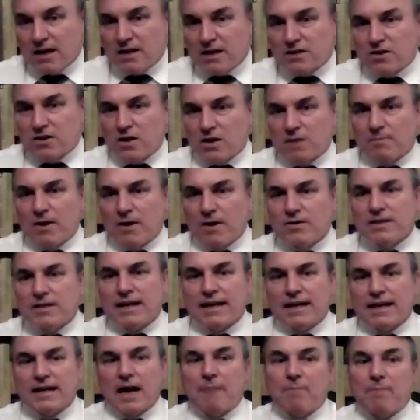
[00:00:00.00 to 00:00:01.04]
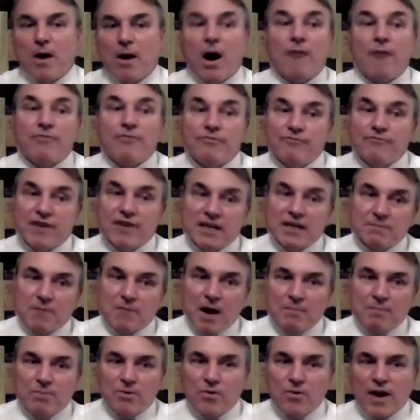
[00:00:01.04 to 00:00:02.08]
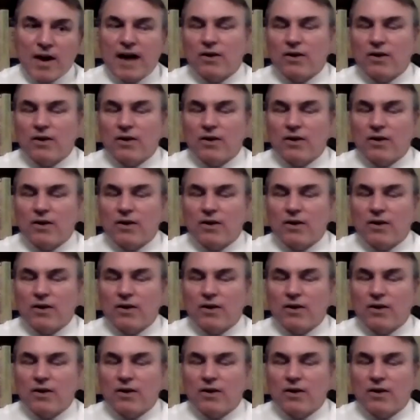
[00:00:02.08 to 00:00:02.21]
So the most, apart from reading my book,